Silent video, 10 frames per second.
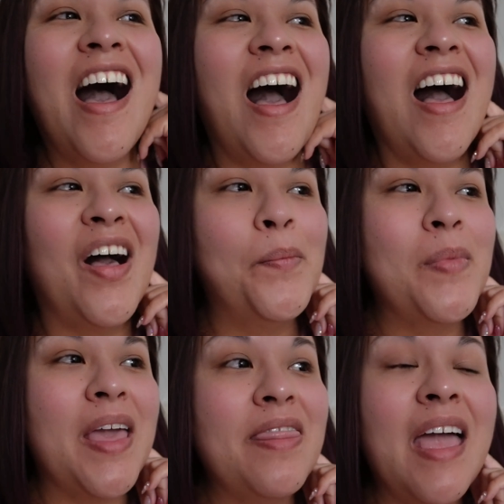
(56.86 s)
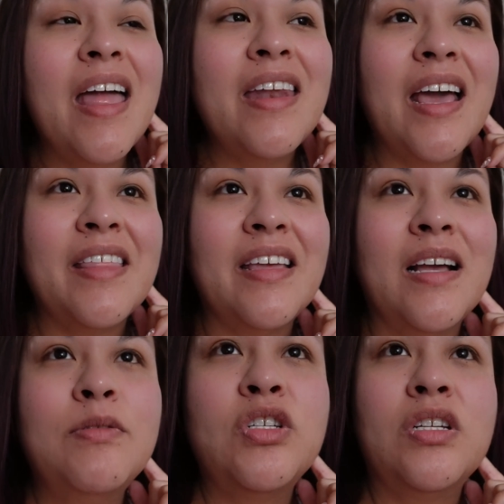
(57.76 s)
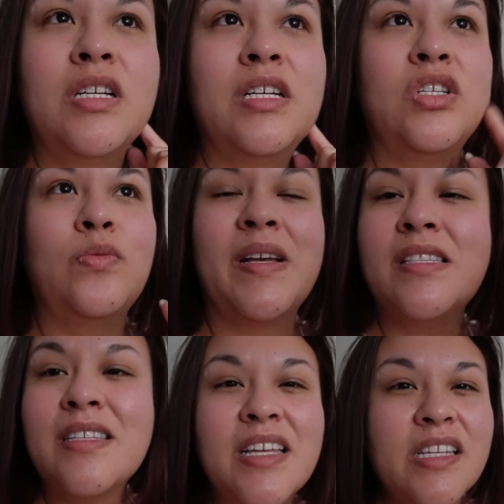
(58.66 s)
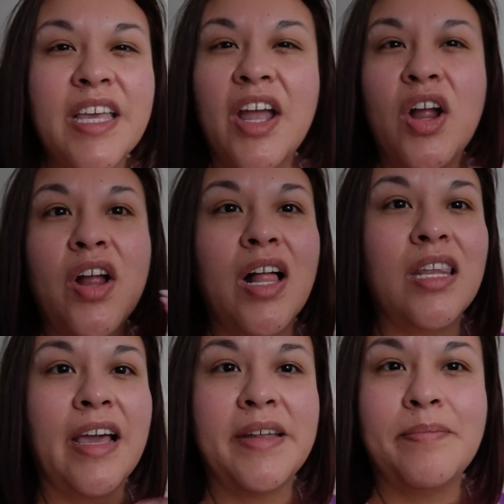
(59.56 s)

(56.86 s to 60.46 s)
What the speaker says: And then I think I'm just gonna do my skincare, a light